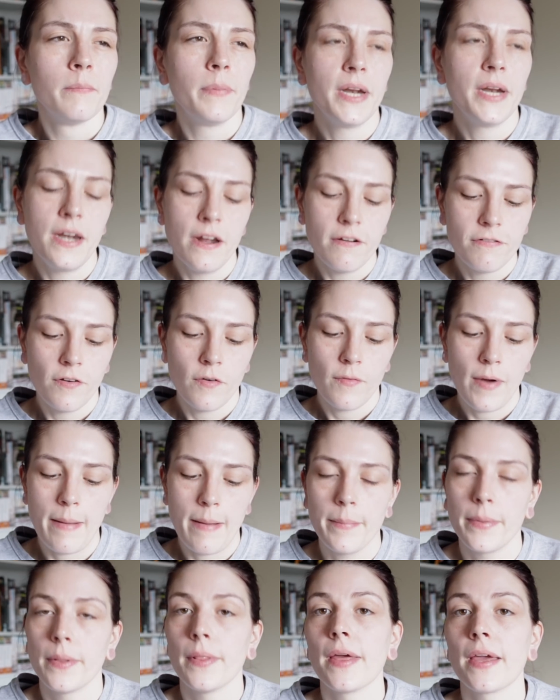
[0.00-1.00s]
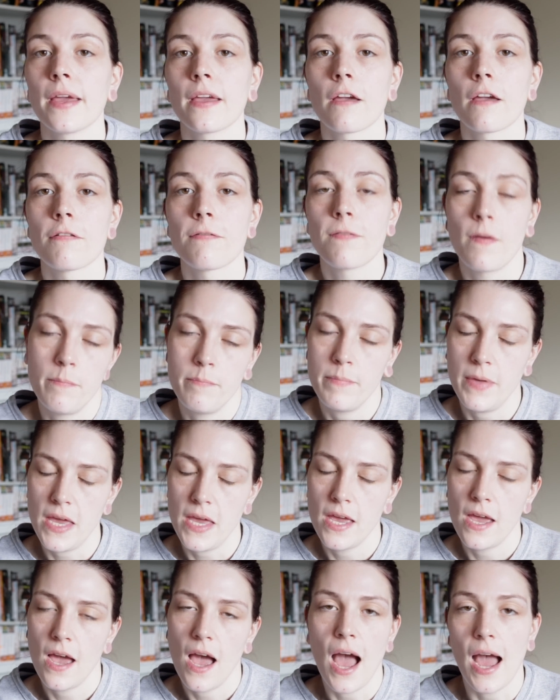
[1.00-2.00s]
But enough rambling from
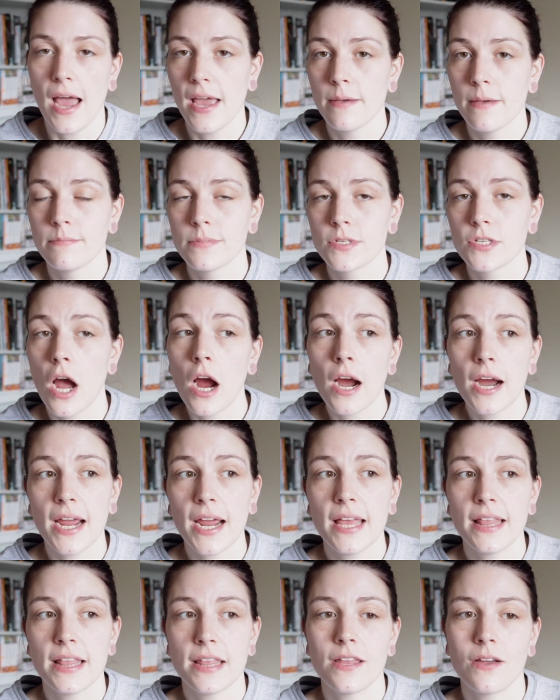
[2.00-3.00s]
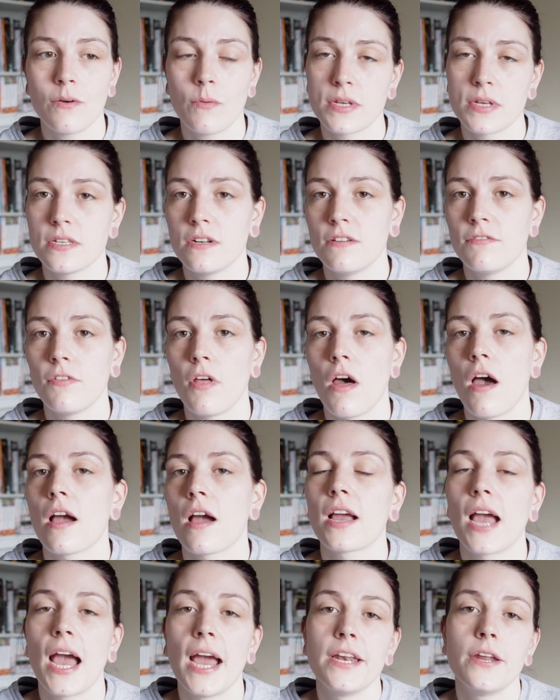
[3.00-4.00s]
me. I am sorry that there wasn't a
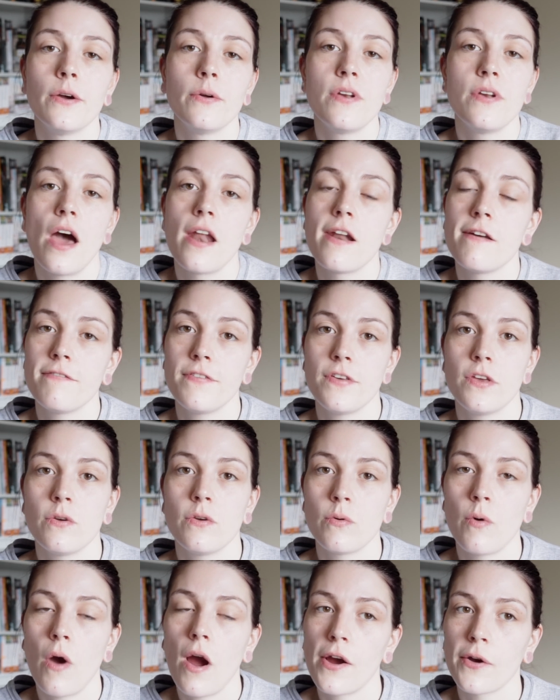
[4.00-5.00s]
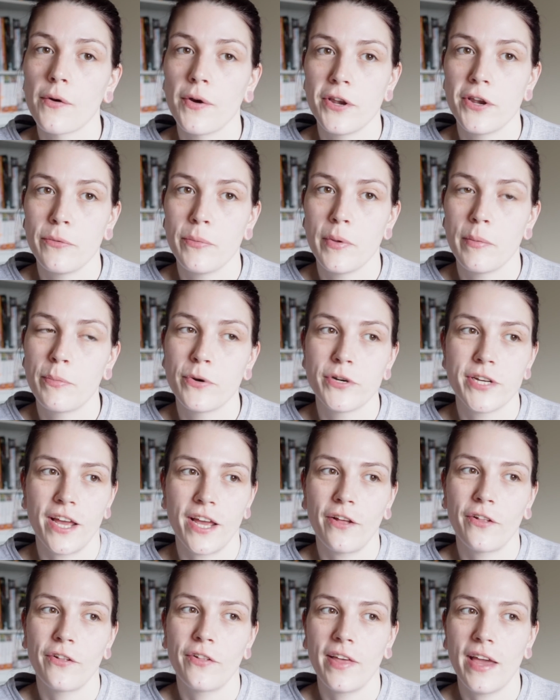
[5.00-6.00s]
vlog. I know none of you are going to be
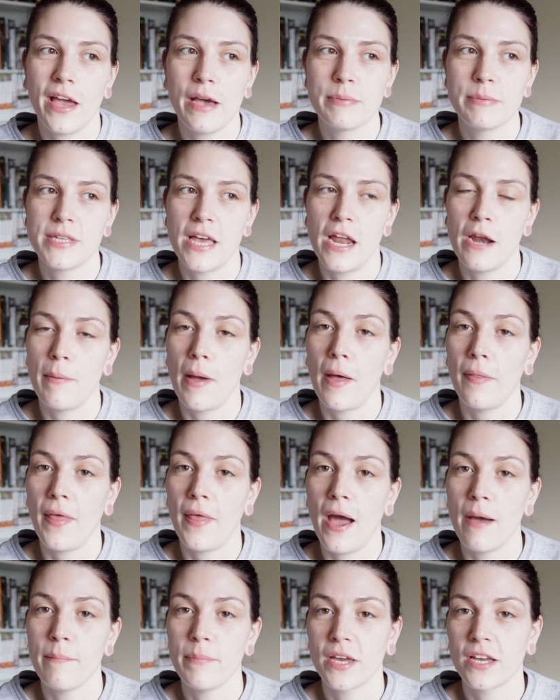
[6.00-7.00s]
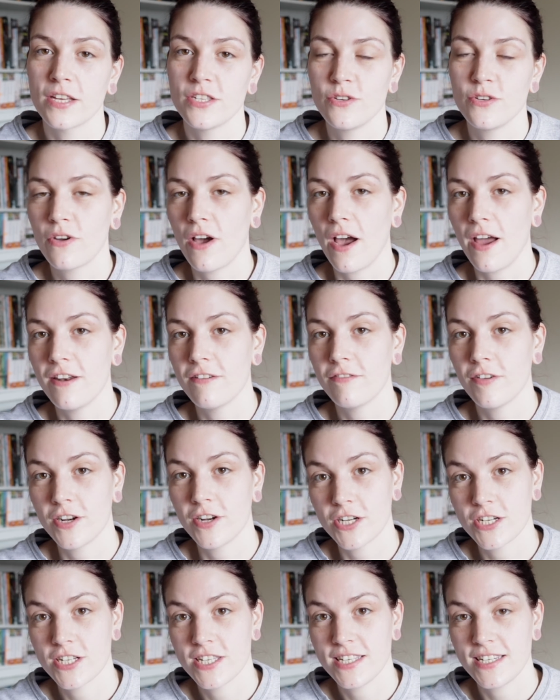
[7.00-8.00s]
particularly upset about that because you kind of
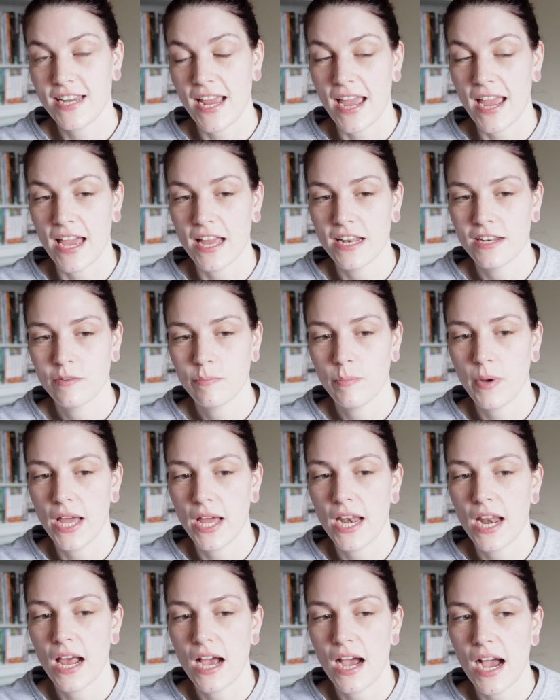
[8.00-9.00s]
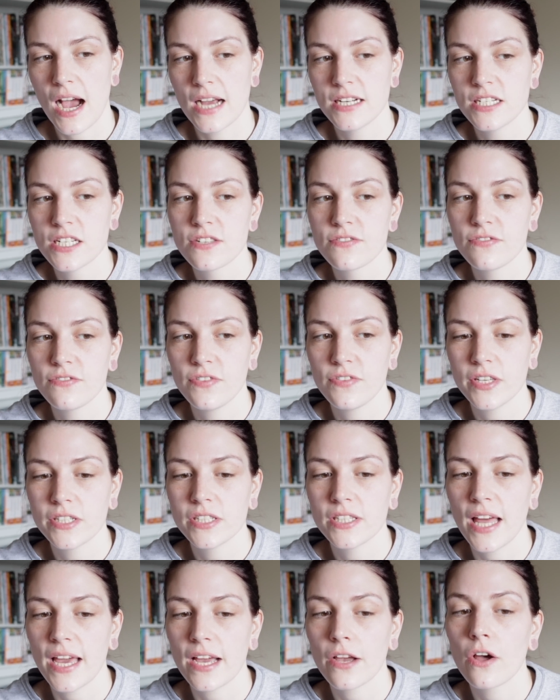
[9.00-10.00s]
understand, but I just
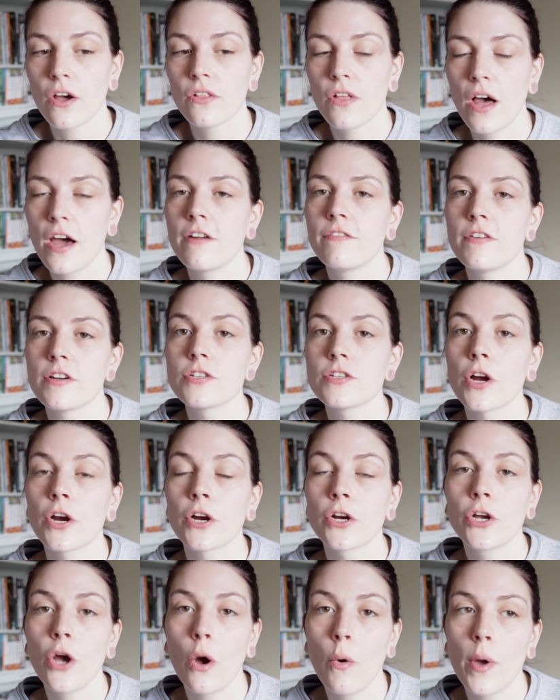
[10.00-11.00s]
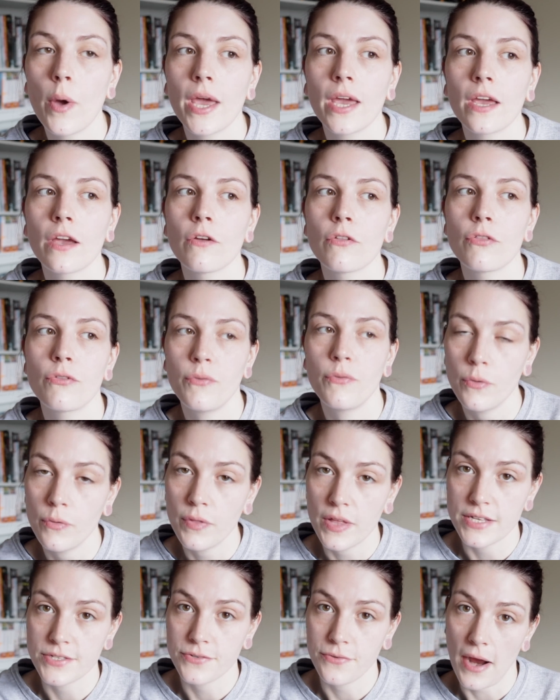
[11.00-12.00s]
feel like a lot of us are going through
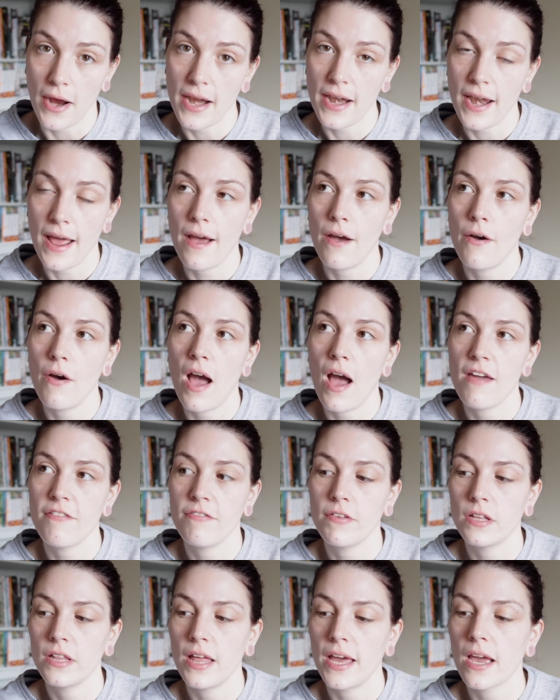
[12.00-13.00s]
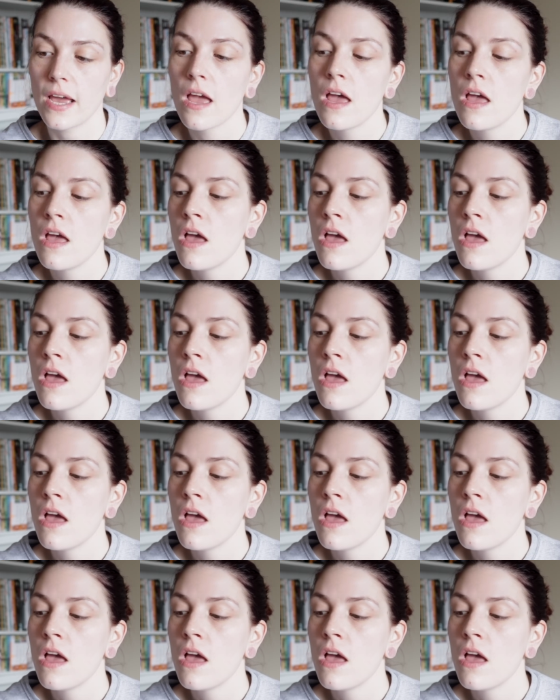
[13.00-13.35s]
this right now. I feel like